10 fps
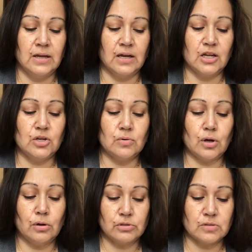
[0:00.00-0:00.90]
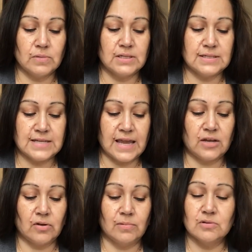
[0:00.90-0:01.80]
ANEW Ultimate Day
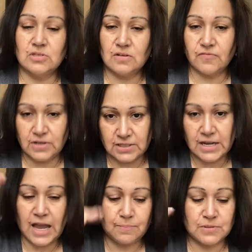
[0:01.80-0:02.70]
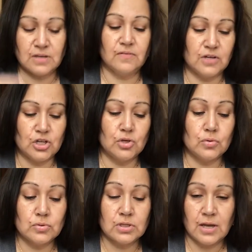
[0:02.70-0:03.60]
Cream, and there's different types of
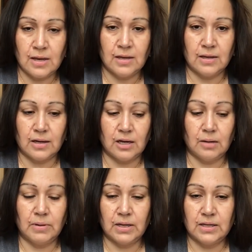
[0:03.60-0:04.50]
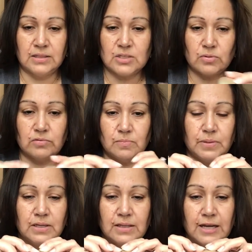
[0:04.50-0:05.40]
ANEWs, and this one would
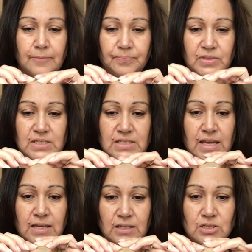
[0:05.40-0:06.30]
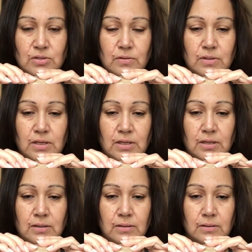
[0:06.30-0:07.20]
be like the second to the
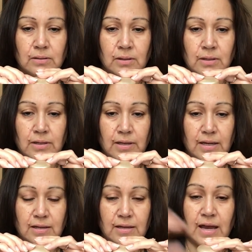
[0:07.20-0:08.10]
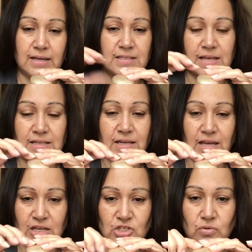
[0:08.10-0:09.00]
highest
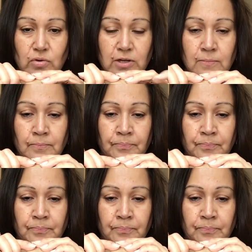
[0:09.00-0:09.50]
anti-aging one.